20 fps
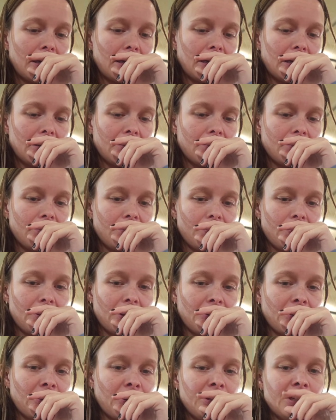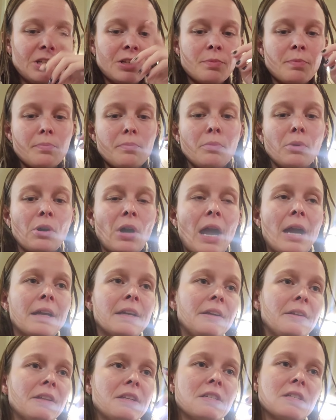Um, there will just
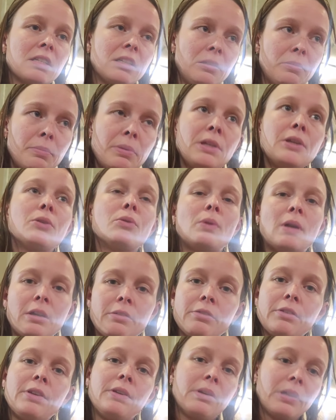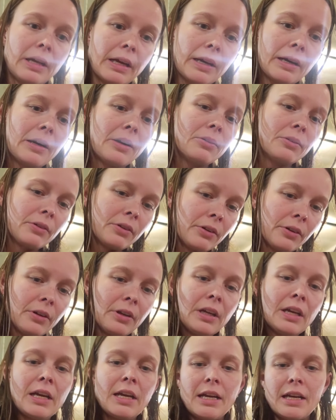miraculously be a way for you to get out,
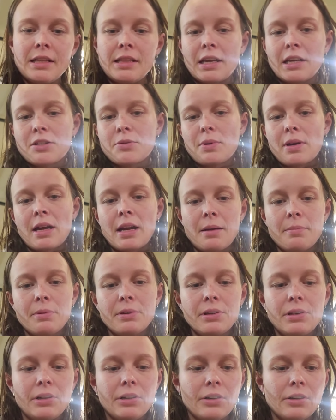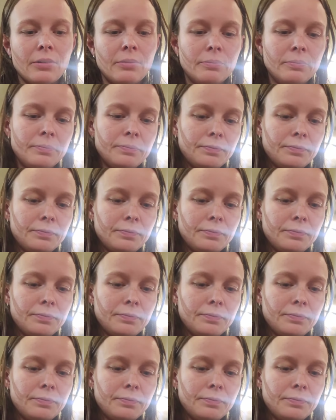and that's what happened here.